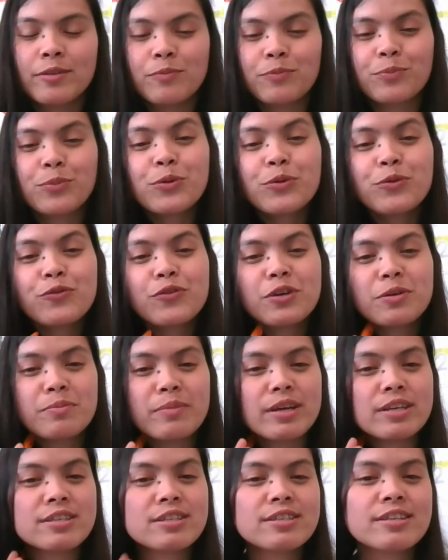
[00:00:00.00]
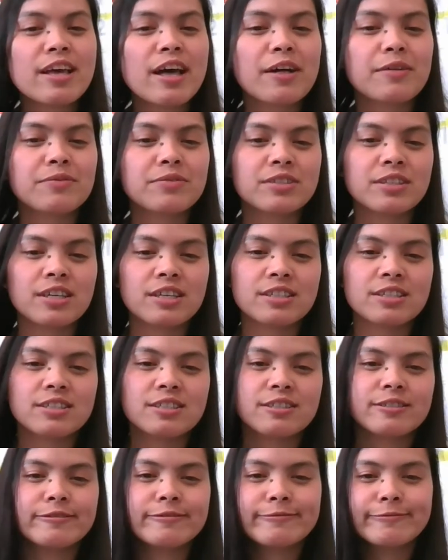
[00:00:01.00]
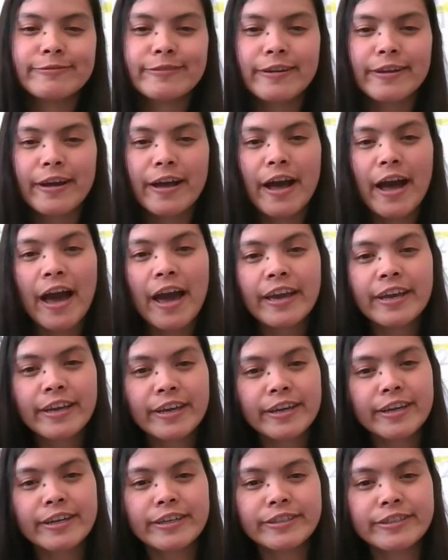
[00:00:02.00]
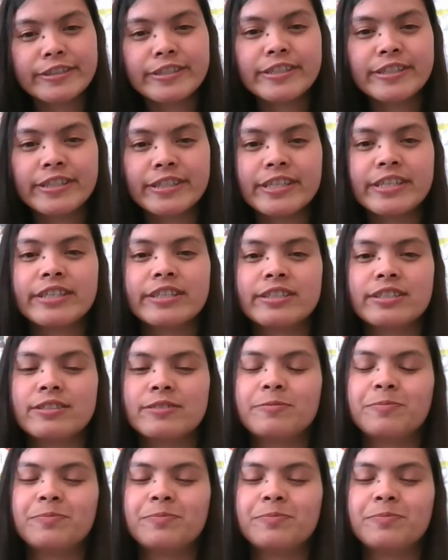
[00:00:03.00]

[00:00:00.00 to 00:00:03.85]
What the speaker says: proving myself that I can still